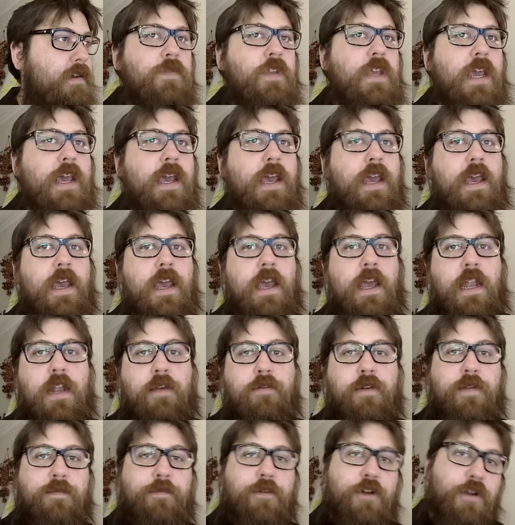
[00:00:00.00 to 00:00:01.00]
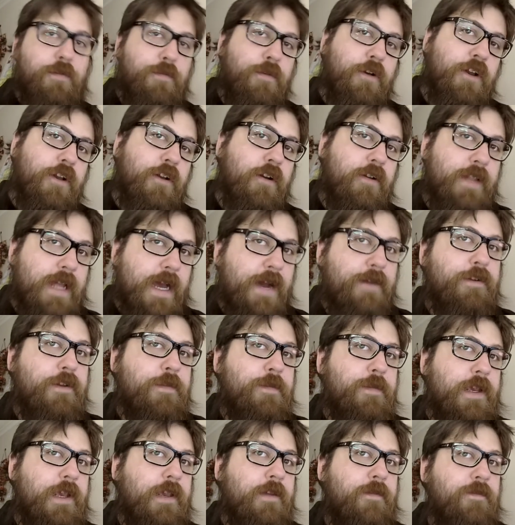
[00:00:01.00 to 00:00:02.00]
Yeah, anyone want to work on that
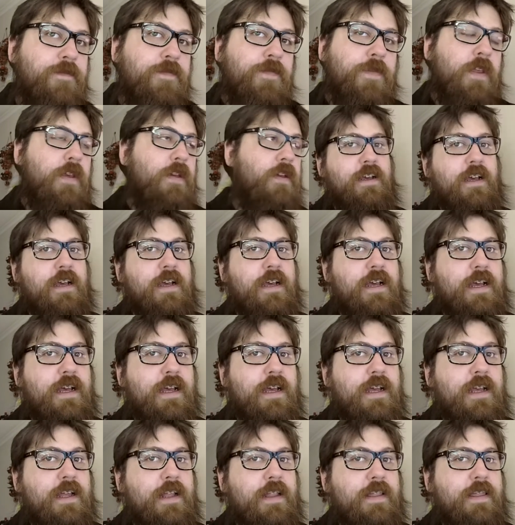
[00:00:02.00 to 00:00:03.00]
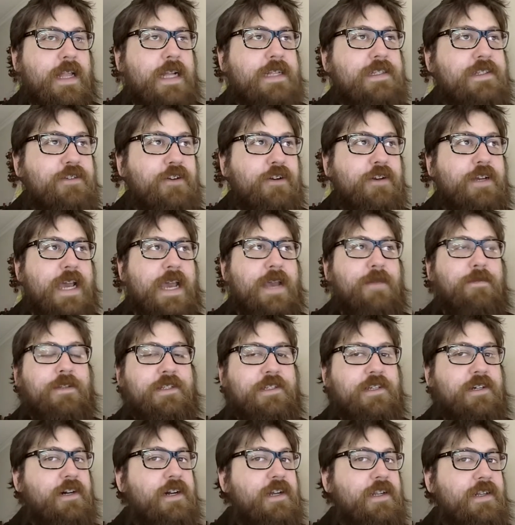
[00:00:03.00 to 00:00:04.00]
with me? That's not game
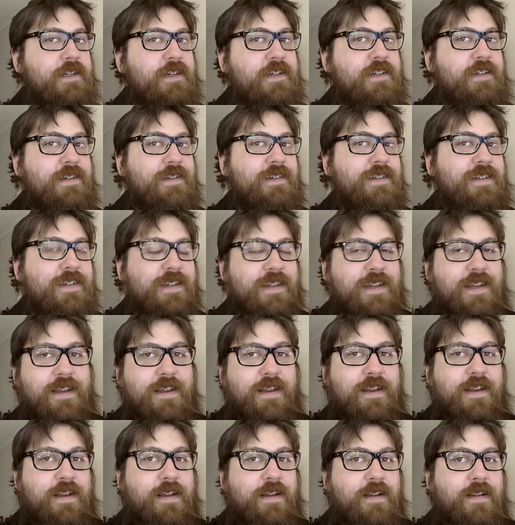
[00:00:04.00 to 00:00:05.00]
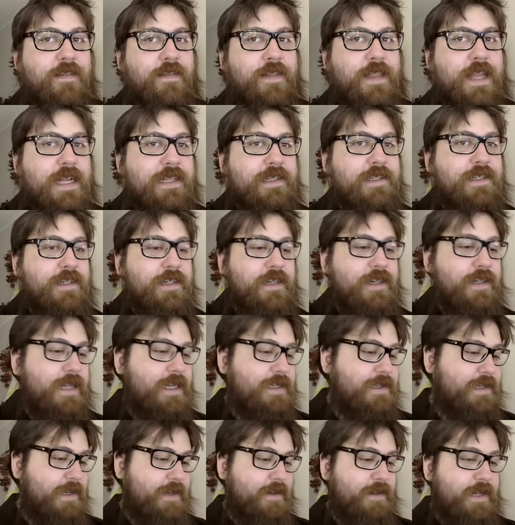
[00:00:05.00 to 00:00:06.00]
design. That's
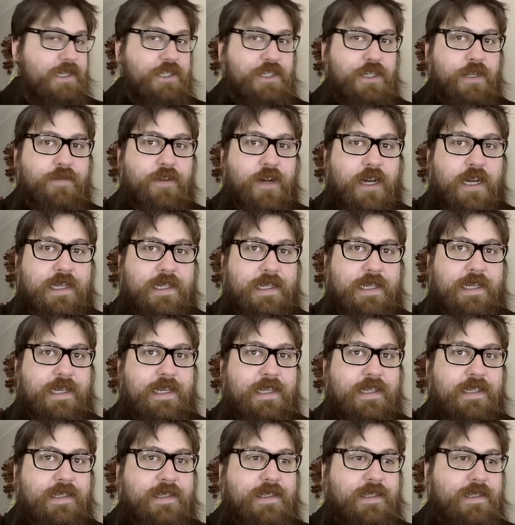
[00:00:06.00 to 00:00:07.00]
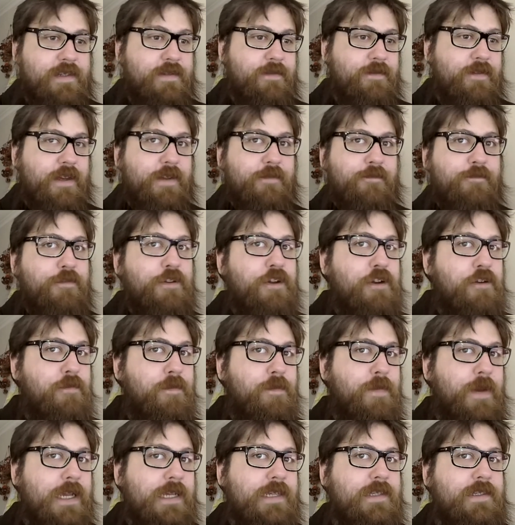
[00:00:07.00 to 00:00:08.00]
a collection of ideas, like real
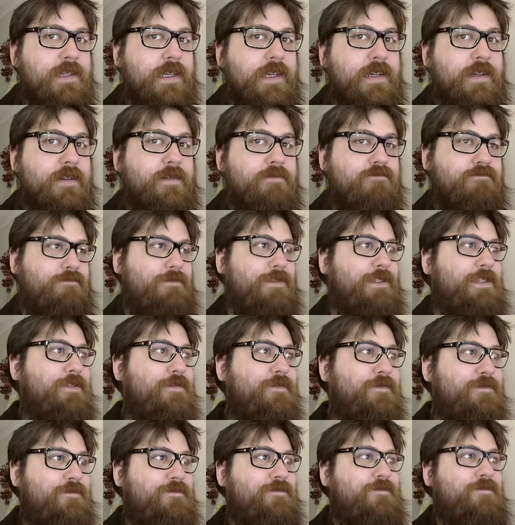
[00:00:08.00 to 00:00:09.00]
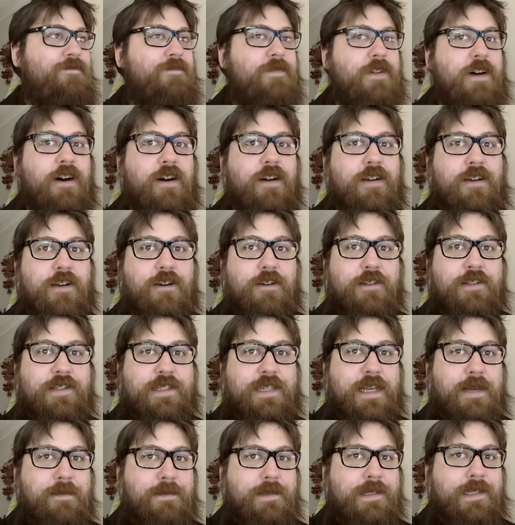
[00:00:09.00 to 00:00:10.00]
basic sort of
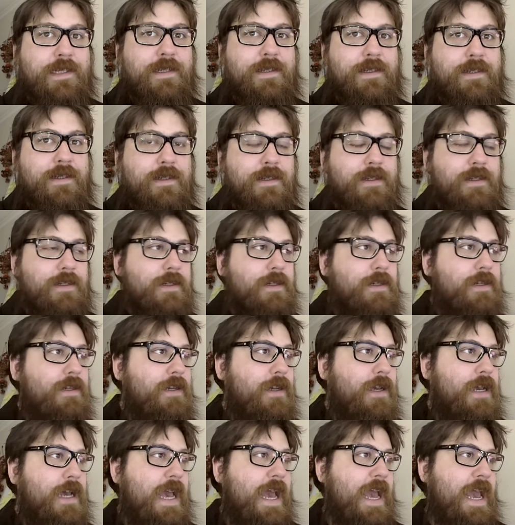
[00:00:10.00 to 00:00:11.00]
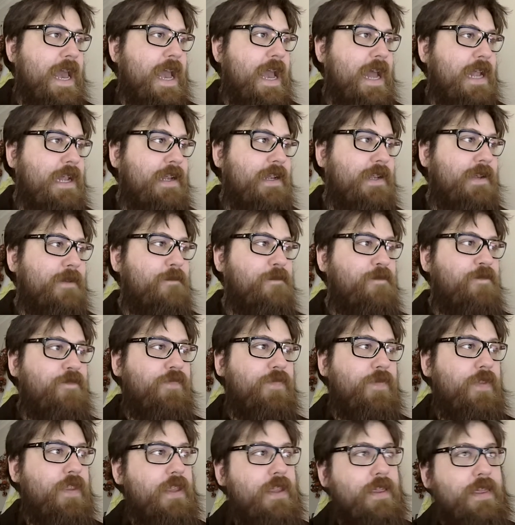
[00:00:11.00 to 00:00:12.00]
concepts, and
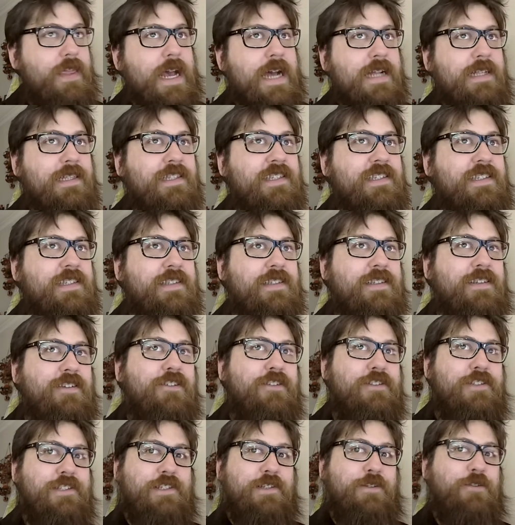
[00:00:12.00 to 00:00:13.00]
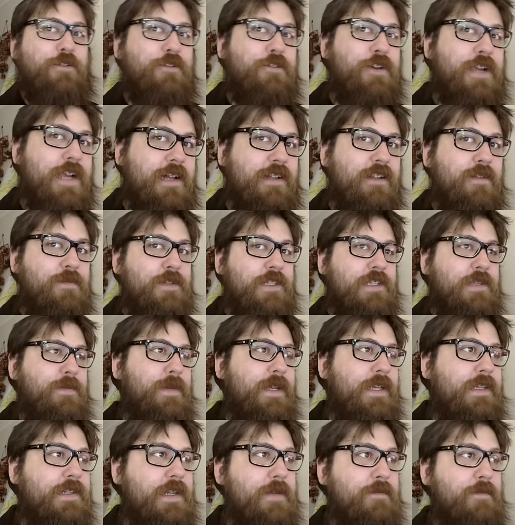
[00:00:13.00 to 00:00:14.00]
that's got story elements
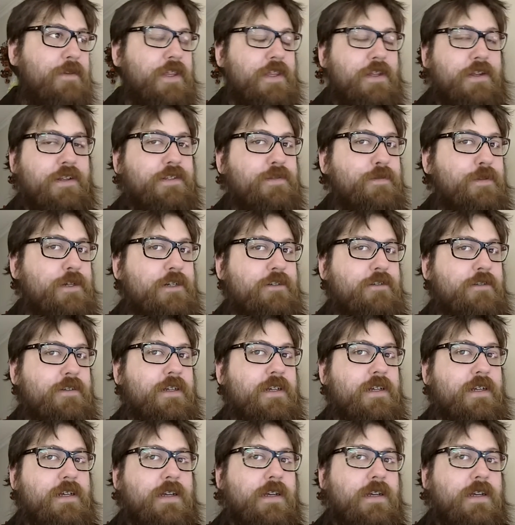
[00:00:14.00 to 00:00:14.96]
mixed in with it as well.